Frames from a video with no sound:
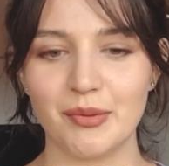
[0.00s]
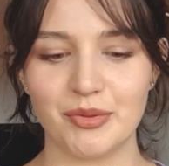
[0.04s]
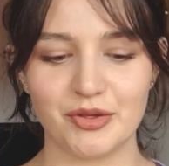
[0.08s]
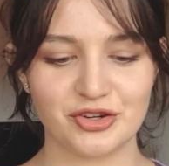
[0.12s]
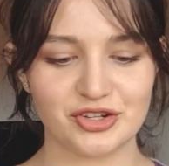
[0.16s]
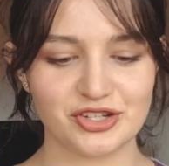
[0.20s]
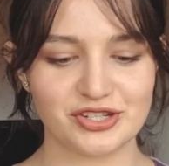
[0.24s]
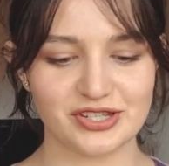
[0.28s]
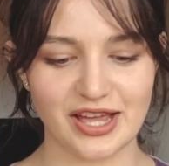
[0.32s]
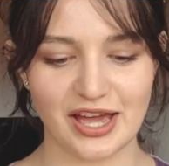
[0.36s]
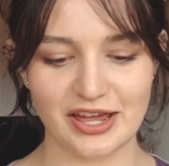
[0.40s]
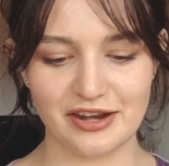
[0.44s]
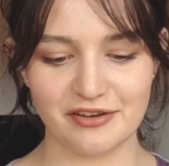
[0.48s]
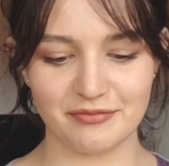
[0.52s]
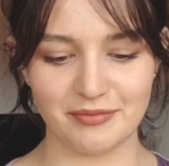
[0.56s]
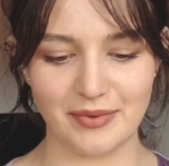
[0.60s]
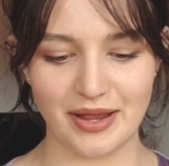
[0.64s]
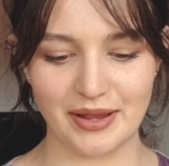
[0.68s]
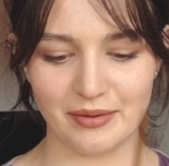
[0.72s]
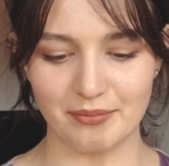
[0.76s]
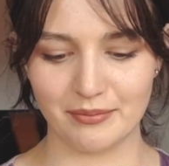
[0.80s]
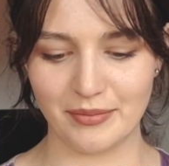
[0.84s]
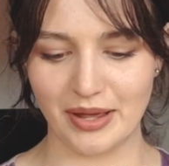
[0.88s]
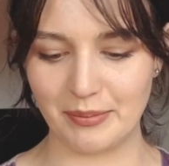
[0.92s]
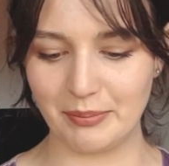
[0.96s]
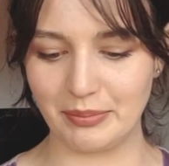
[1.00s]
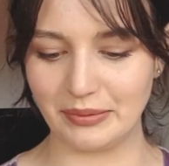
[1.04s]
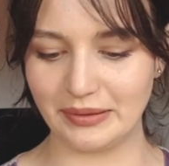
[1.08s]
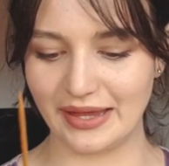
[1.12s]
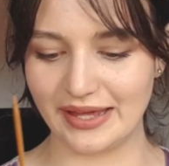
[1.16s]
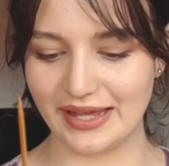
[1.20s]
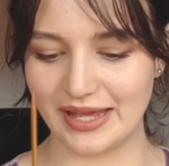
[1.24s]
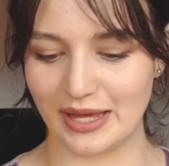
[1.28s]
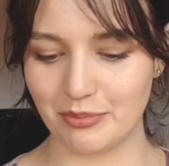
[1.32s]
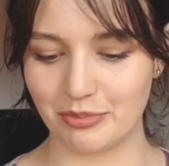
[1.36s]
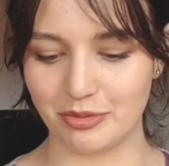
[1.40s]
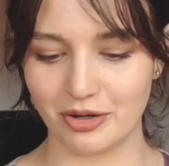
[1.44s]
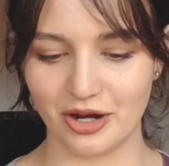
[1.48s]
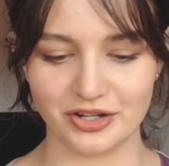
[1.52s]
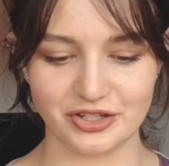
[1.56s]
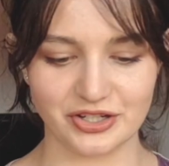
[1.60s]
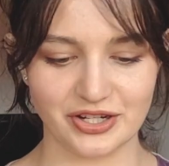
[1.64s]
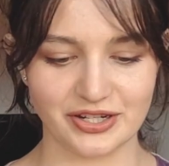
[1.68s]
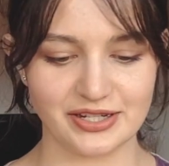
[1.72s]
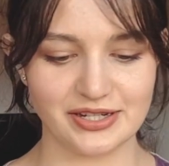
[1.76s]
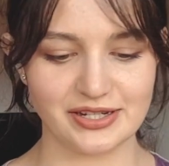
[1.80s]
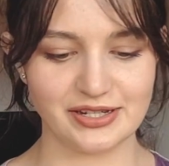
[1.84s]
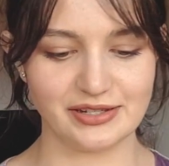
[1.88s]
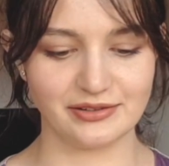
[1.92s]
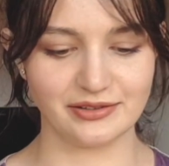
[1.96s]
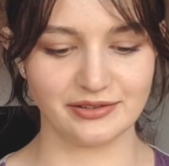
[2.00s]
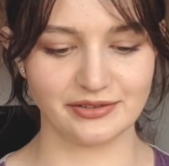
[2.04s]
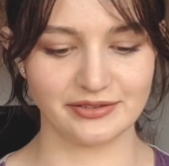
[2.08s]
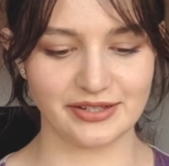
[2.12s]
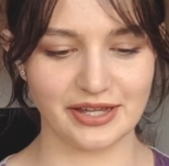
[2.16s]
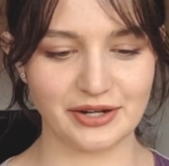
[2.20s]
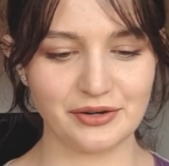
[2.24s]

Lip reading: They're just kind of my blanket project needles.